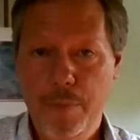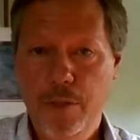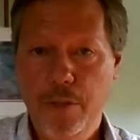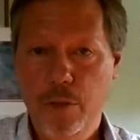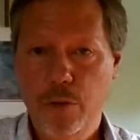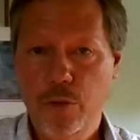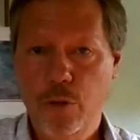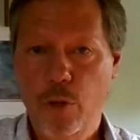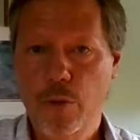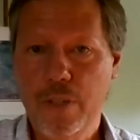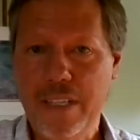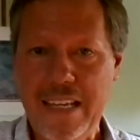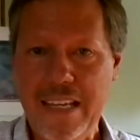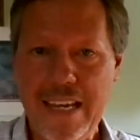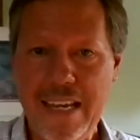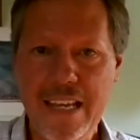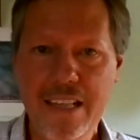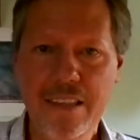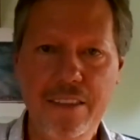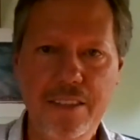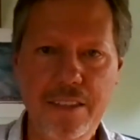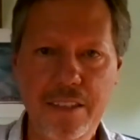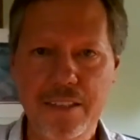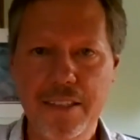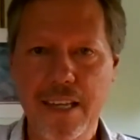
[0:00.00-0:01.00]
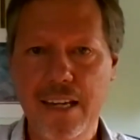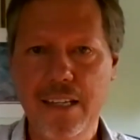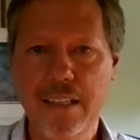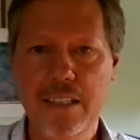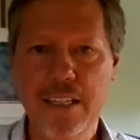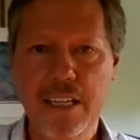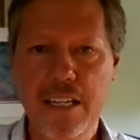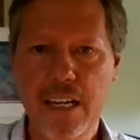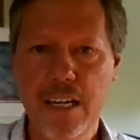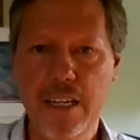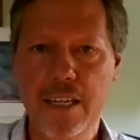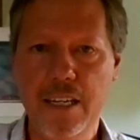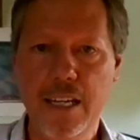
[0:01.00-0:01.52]
This was only
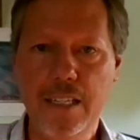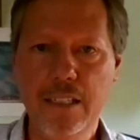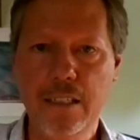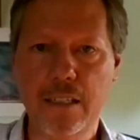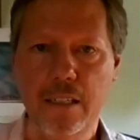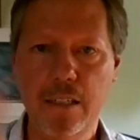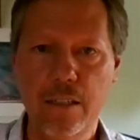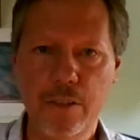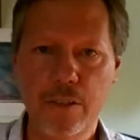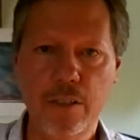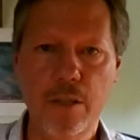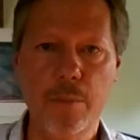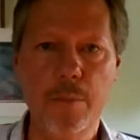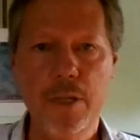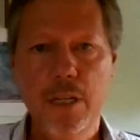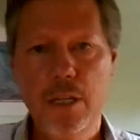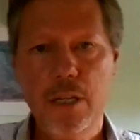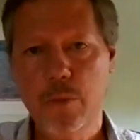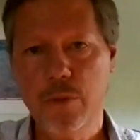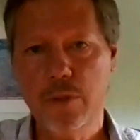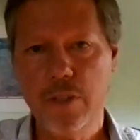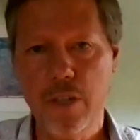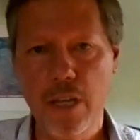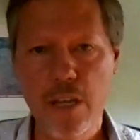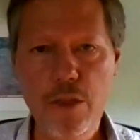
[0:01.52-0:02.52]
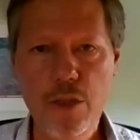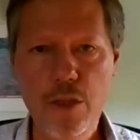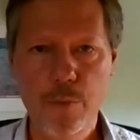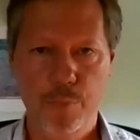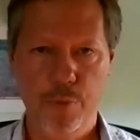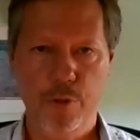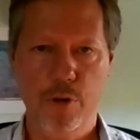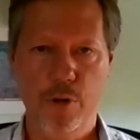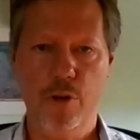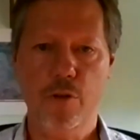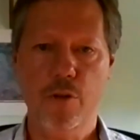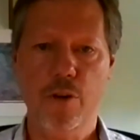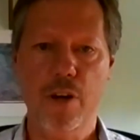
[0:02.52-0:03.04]
incidentally connected to somebody who was in the
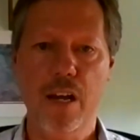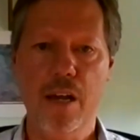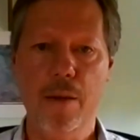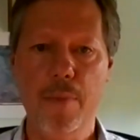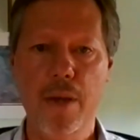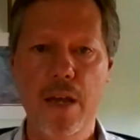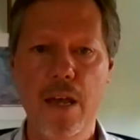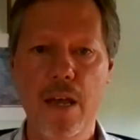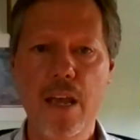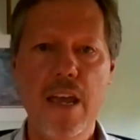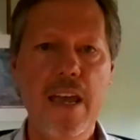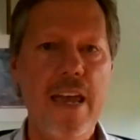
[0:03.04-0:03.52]
program.